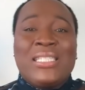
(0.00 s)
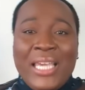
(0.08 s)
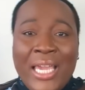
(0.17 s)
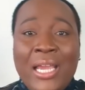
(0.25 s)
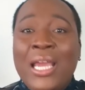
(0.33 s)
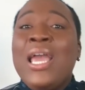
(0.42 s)

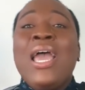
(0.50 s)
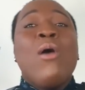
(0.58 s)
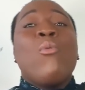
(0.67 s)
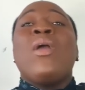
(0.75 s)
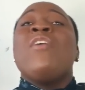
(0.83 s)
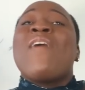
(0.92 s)
here.
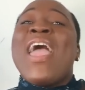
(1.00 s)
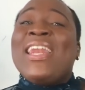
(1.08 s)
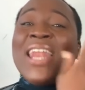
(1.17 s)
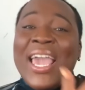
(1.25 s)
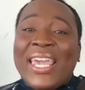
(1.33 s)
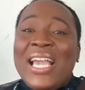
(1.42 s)
If I
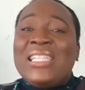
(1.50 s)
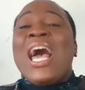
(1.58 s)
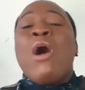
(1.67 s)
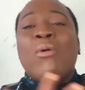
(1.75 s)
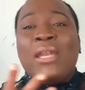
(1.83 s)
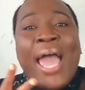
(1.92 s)
like it,
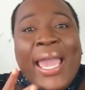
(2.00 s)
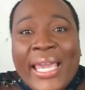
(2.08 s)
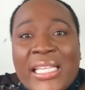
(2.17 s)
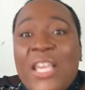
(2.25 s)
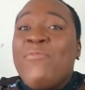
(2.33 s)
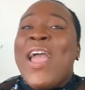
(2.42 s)
I will like
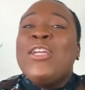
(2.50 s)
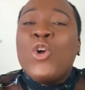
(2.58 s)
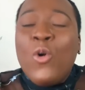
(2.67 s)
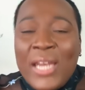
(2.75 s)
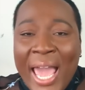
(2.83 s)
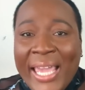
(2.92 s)
it. If I
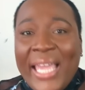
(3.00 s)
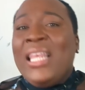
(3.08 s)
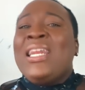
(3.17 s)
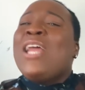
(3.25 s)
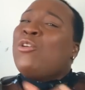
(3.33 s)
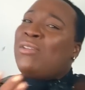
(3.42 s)
don't like it,
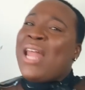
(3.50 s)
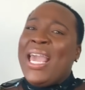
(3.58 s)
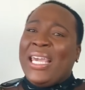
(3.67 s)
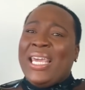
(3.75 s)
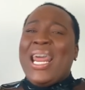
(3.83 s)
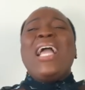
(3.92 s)
then I don't
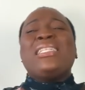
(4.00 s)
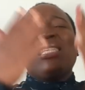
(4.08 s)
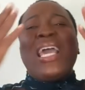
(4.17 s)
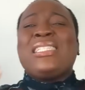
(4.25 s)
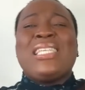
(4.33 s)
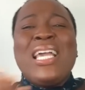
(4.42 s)
like it.
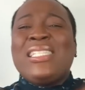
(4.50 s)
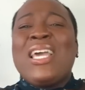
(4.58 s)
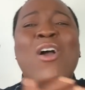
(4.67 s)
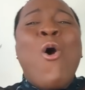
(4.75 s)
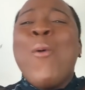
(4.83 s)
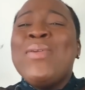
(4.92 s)
It's
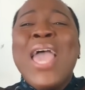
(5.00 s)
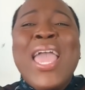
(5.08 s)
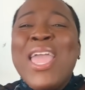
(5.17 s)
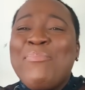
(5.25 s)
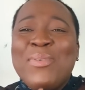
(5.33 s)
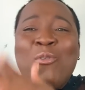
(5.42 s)

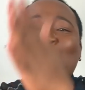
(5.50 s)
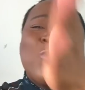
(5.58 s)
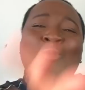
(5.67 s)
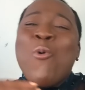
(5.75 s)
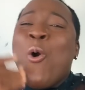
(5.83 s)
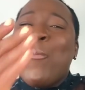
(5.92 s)

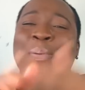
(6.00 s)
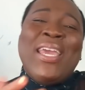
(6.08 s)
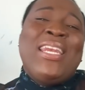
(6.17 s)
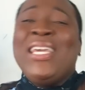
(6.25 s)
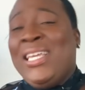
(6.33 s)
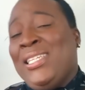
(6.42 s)

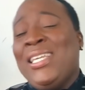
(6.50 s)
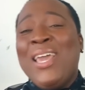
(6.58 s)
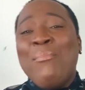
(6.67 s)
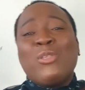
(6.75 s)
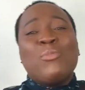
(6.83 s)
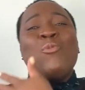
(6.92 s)
opinion.
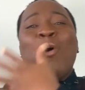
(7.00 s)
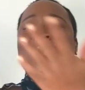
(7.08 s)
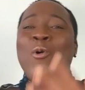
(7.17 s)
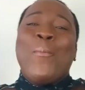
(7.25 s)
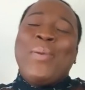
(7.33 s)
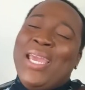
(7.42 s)
This is more
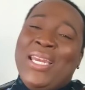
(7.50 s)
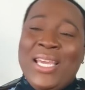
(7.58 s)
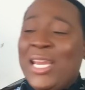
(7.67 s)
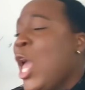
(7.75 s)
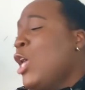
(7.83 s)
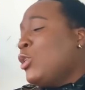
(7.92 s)
my
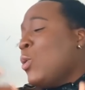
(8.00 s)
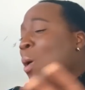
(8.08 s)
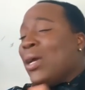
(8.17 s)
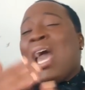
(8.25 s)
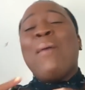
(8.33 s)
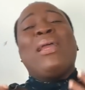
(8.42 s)
opinion. So
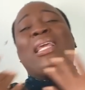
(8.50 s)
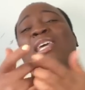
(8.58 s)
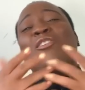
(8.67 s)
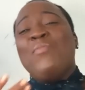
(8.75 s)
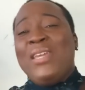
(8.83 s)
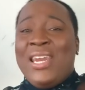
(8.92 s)
don't come and
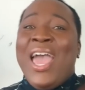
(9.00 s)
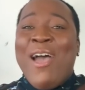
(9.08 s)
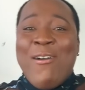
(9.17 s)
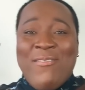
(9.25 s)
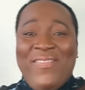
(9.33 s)
kill me now.